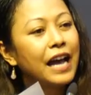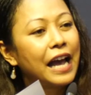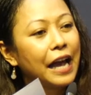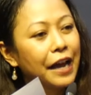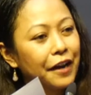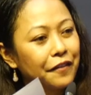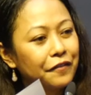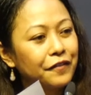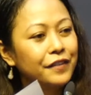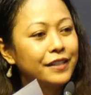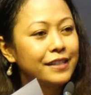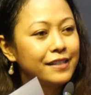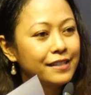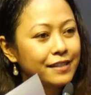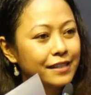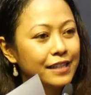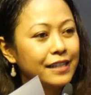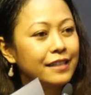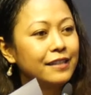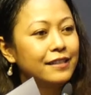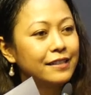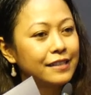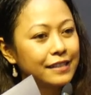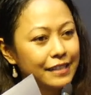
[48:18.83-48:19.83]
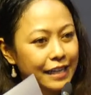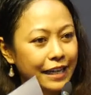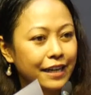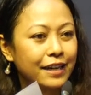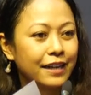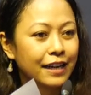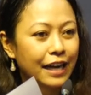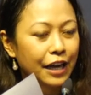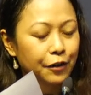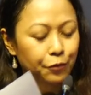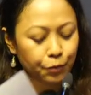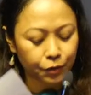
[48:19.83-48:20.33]
every single
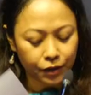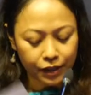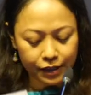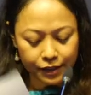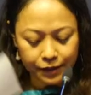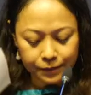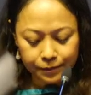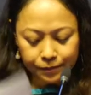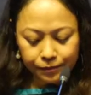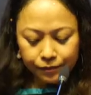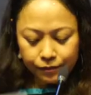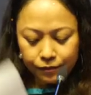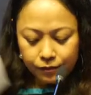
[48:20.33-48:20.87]
day at work.